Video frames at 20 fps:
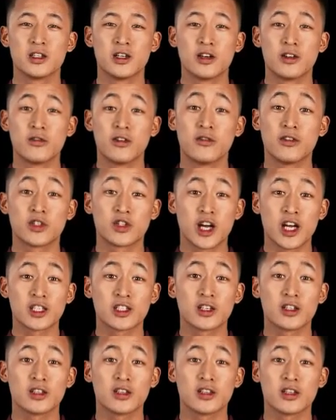For
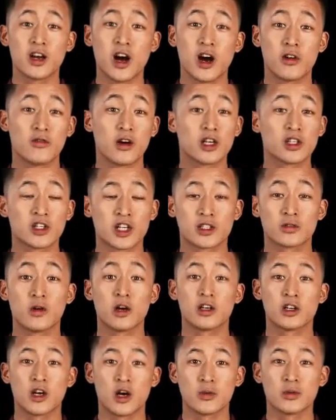Vegeta, I run just
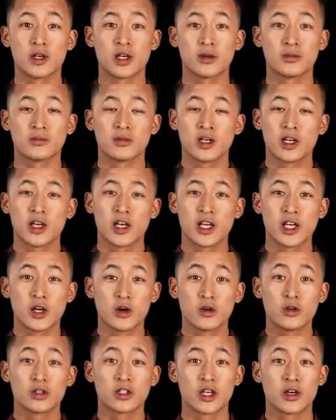1 copy. He
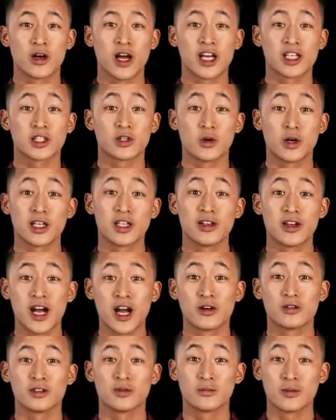also has
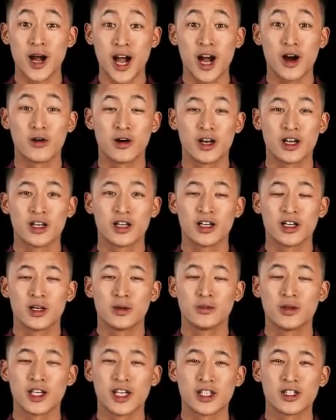20,000 power,
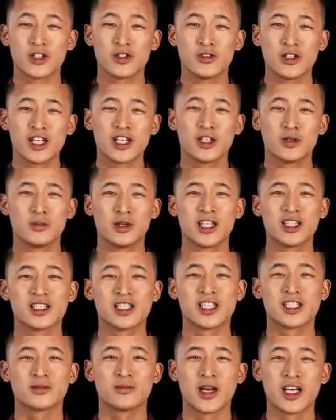but his unique
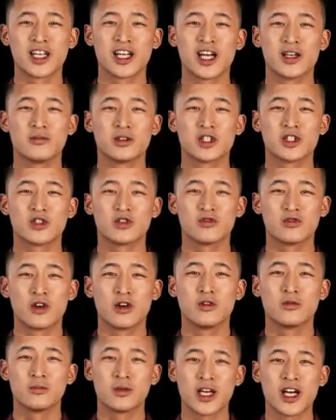abilities make him a
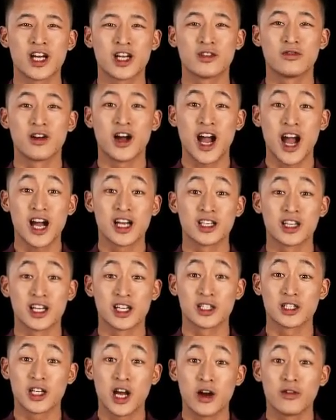strong pick for handling
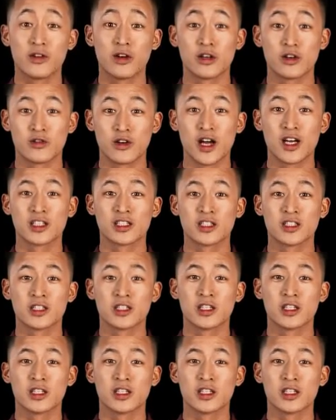tougher threats.